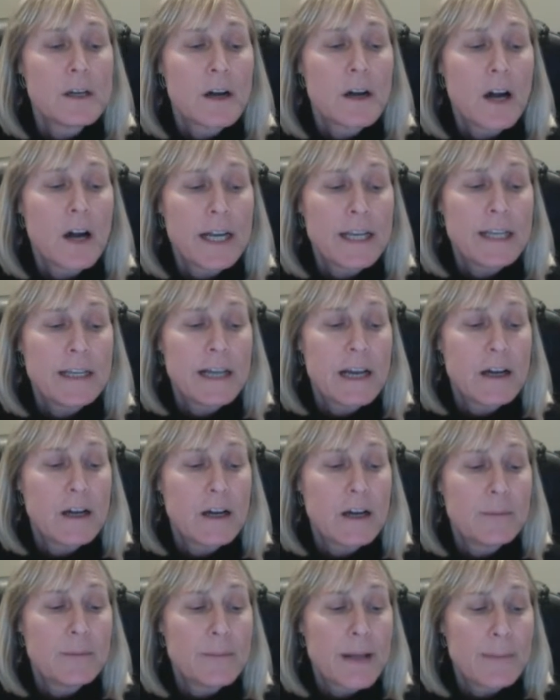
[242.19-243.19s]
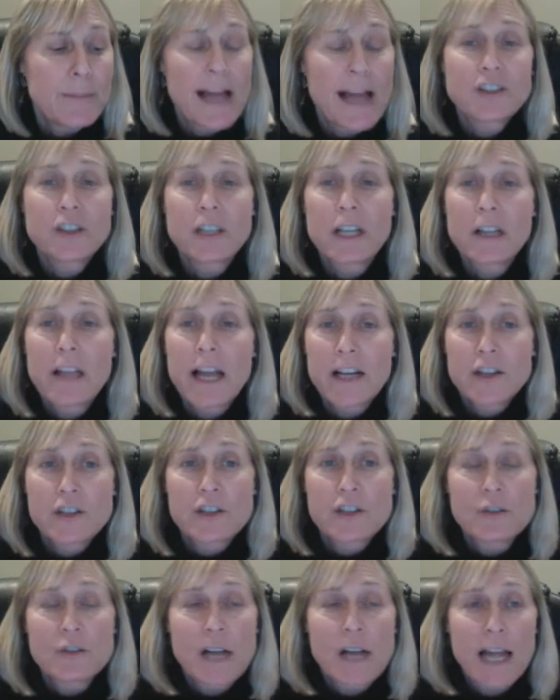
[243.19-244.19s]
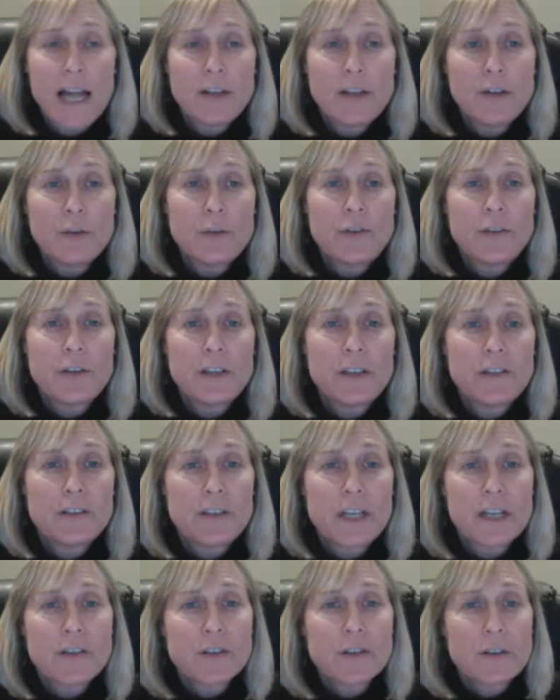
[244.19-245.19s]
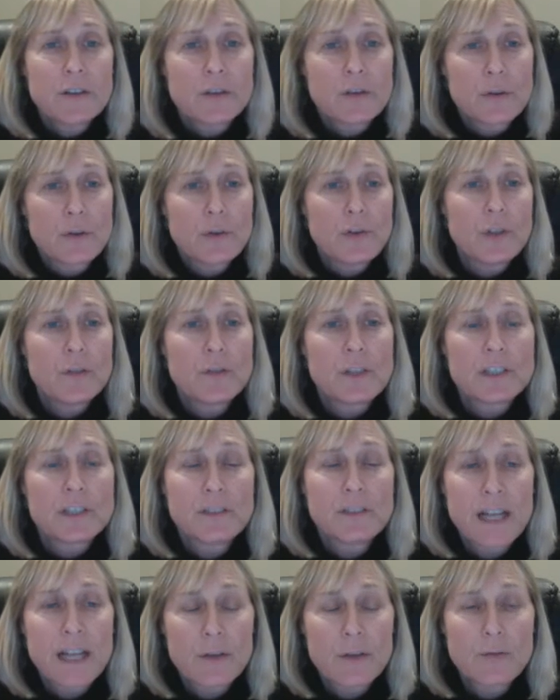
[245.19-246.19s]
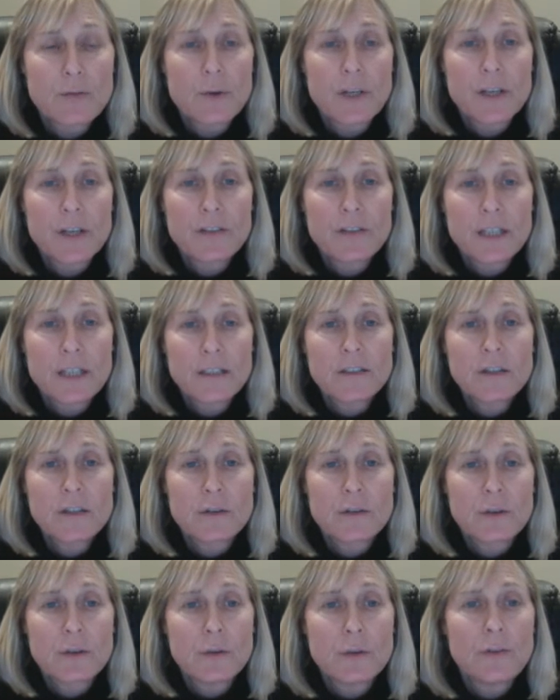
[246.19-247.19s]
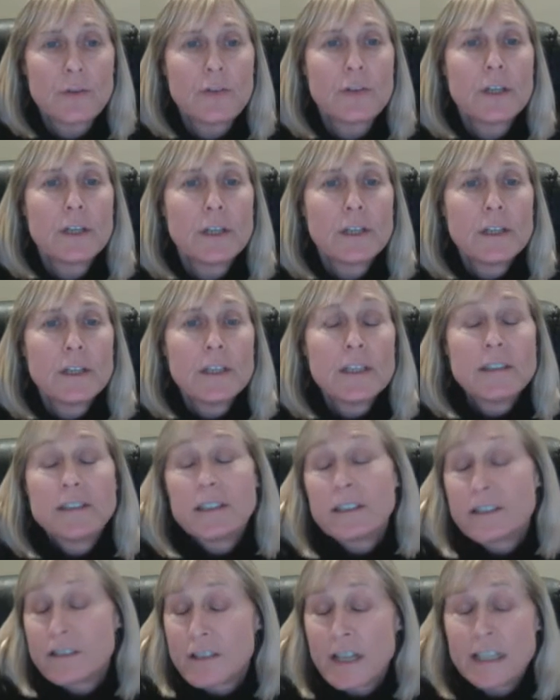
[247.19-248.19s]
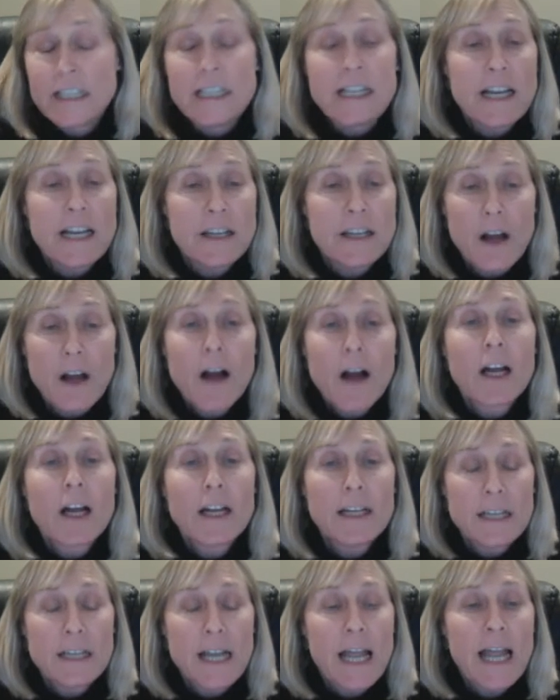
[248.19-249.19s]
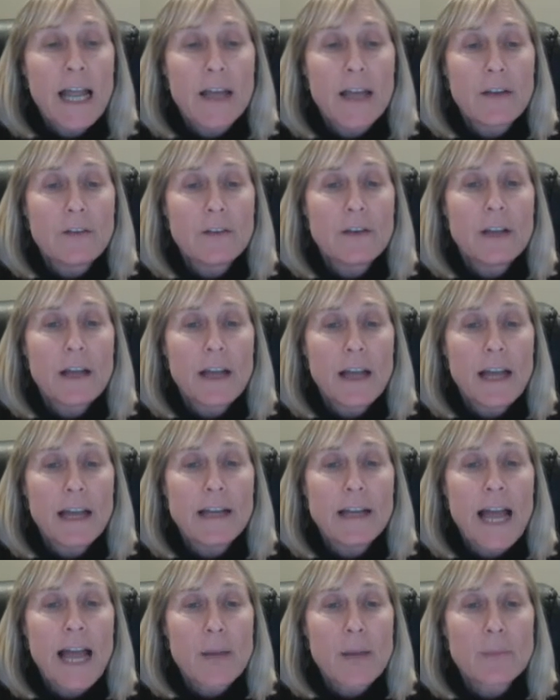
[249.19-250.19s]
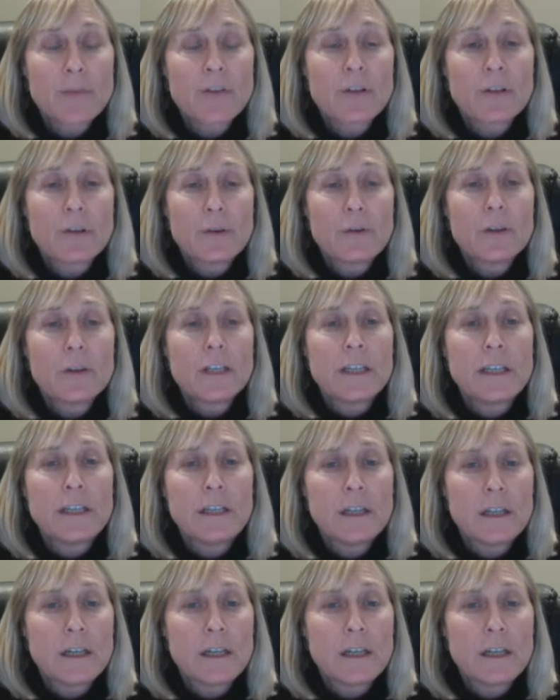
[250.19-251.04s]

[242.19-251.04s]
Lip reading: I am actually a lecturer at UC Santa Cruz, University of California, Santa Cruz, since 1989, and absolutely